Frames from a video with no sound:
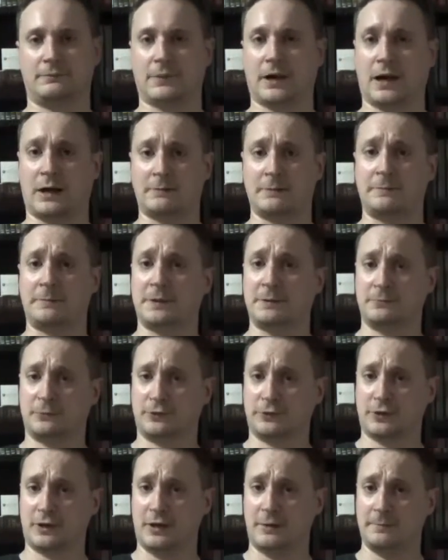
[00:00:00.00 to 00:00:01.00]
I'm a big
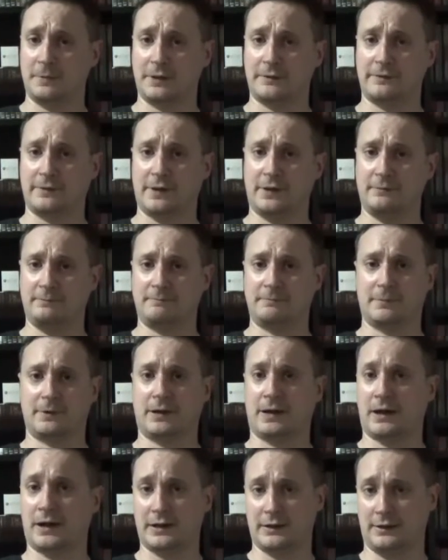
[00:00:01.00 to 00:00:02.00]
Mortal Kombat fan.
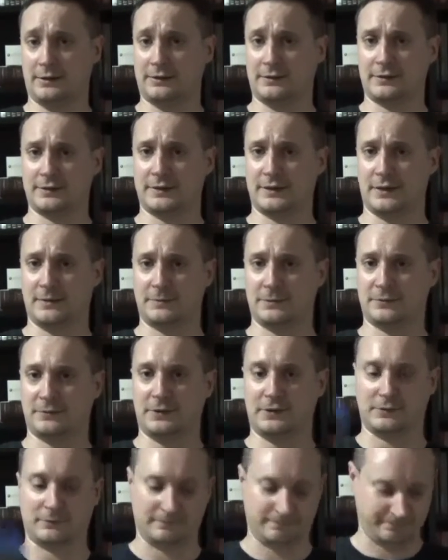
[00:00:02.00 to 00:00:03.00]
I like this game as
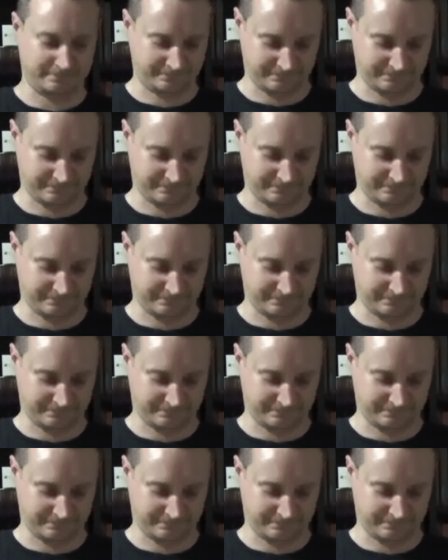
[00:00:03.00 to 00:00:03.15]
well.